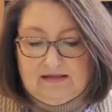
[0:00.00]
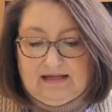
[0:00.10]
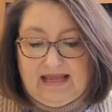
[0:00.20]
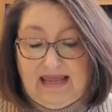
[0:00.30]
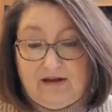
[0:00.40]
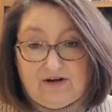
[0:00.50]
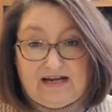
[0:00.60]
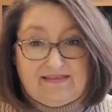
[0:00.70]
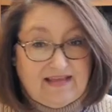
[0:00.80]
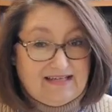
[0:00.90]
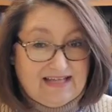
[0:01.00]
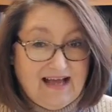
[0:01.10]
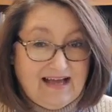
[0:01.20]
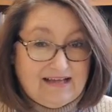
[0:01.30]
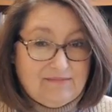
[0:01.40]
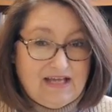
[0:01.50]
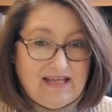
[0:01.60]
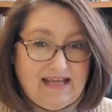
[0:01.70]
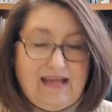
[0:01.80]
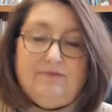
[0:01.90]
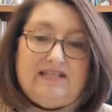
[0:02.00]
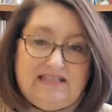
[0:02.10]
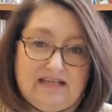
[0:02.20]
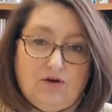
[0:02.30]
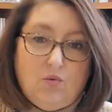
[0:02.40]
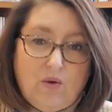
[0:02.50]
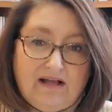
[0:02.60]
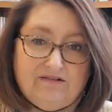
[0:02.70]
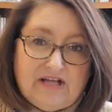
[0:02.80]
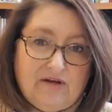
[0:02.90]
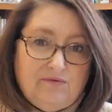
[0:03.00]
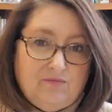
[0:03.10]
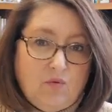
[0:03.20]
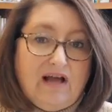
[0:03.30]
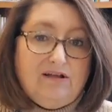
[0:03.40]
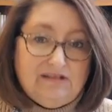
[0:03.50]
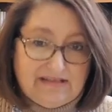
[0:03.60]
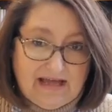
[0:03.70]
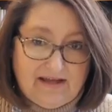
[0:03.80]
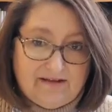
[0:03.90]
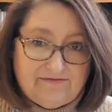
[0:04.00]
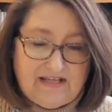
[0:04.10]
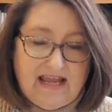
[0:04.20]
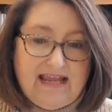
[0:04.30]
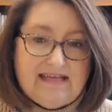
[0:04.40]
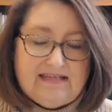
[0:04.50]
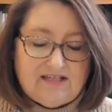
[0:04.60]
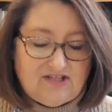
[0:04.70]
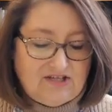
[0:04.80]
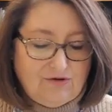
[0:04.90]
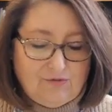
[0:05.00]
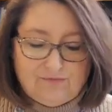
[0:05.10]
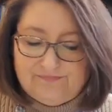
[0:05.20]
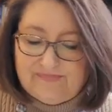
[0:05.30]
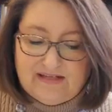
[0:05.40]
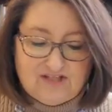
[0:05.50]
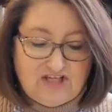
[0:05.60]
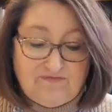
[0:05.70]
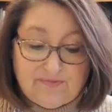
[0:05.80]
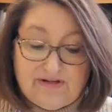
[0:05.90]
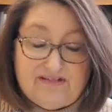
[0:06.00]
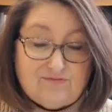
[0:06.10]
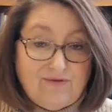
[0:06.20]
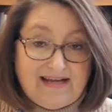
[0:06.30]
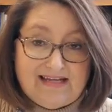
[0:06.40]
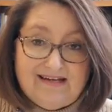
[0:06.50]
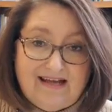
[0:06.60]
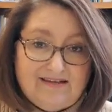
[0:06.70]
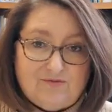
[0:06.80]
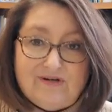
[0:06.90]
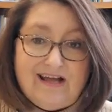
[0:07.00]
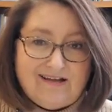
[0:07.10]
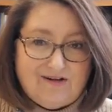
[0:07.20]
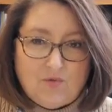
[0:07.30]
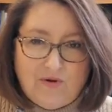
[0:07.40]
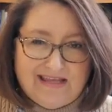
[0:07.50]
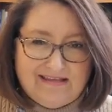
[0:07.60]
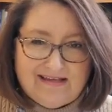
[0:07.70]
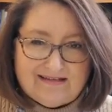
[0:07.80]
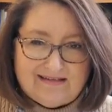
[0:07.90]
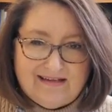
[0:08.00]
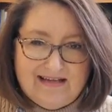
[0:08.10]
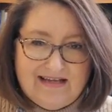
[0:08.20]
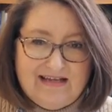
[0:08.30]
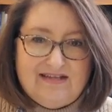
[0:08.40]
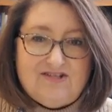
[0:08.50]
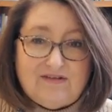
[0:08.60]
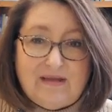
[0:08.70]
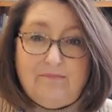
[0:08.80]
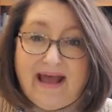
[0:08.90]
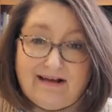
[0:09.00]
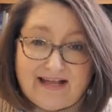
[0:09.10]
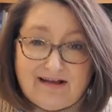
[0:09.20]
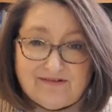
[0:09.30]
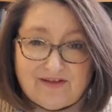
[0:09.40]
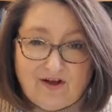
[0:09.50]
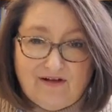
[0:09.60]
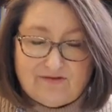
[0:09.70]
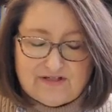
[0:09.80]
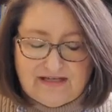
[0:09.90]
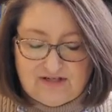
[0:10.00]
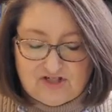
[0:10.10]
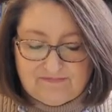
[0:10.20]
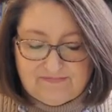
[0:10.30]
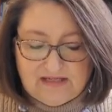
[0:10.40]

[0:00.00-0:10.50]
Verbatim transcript: Herod at that time. He was still well known, well loved. And so chief priests recognized we're not going to win this. So they bowed out of the conversation.